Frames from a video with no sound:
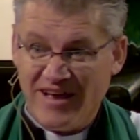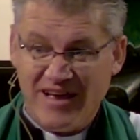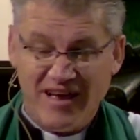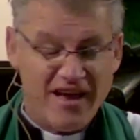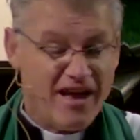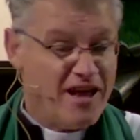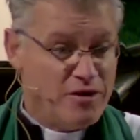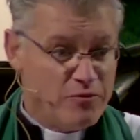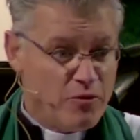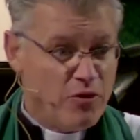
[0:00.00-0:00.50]

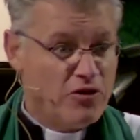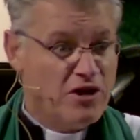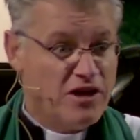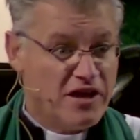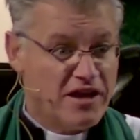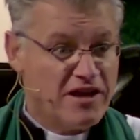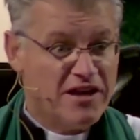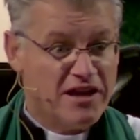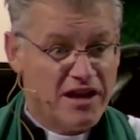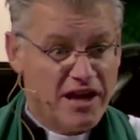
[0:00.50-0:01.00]
Anyone,
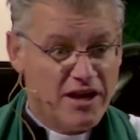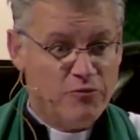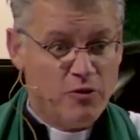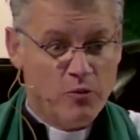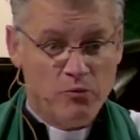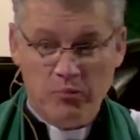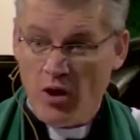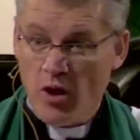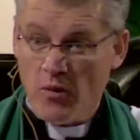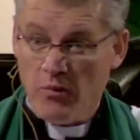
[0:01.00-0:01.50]
can anyone
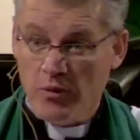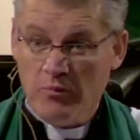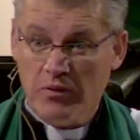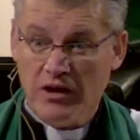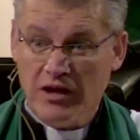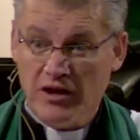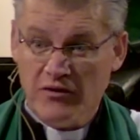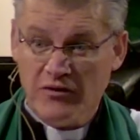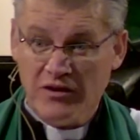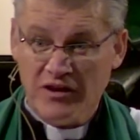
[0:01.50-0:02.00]
blow up a
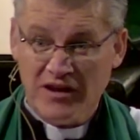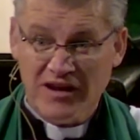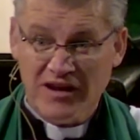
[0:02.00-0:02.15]
balloon?